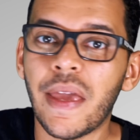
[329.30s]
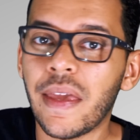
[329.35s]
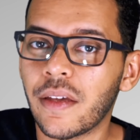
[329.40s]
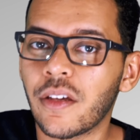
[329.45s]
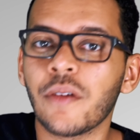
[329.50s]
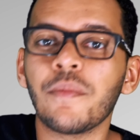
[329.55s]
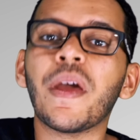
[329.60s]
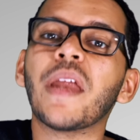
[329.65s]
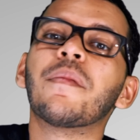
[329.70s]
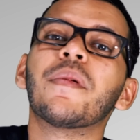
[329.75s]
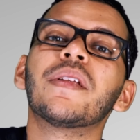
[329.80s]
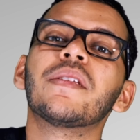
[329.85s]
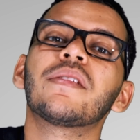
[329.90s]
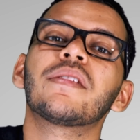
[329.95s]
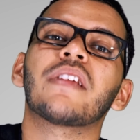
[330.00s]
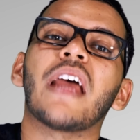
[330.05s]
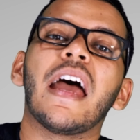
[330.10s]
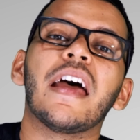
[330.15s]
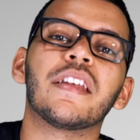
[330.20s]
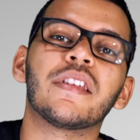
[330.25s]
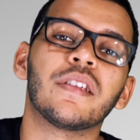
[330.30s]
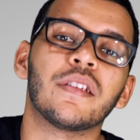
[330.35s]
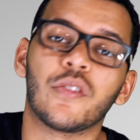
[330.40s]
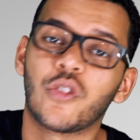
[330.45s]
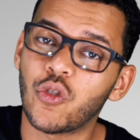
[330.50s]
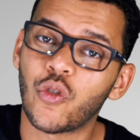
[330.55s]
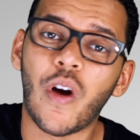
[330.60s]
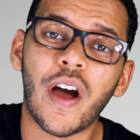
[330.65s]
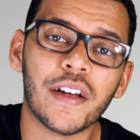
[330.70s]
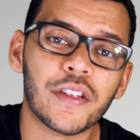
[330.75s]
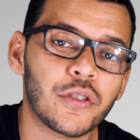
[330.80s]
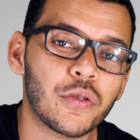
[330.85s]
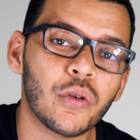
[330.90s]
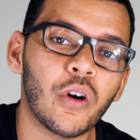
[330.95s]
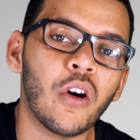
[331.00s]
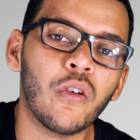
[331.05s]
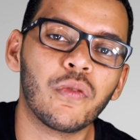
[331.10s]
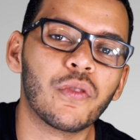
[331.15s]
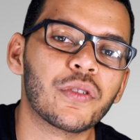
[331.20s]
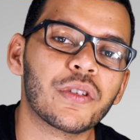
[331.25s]
Make commitments and try
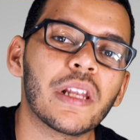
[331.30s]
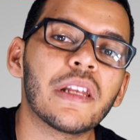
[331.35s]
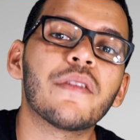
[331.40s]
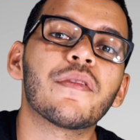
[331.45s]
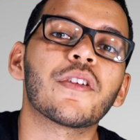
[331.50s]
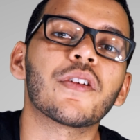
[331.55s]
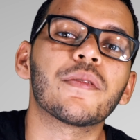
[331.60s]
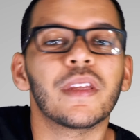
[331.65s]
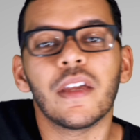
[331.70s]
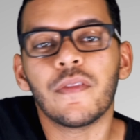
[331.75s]
to over-deliver.